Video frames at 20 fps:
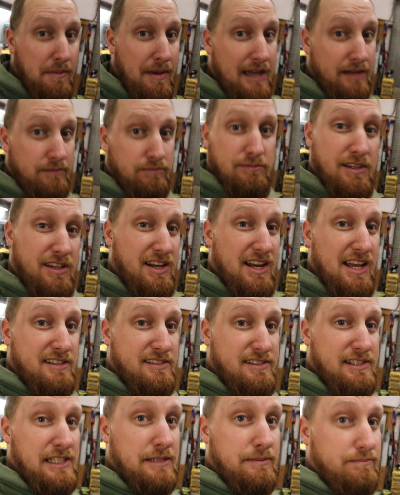back in the next
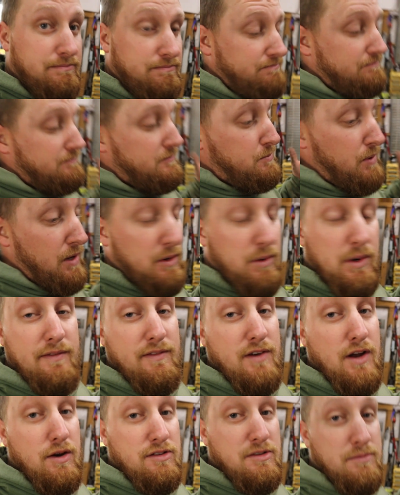clip. You probably won't even
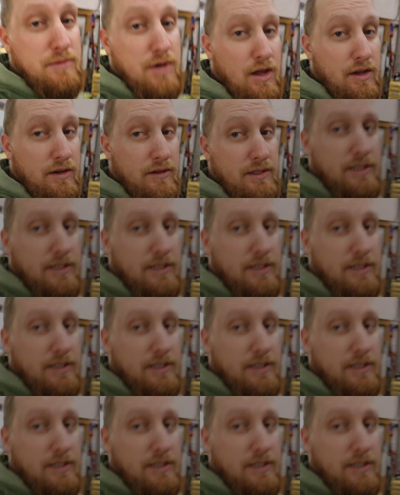notice I'm gone.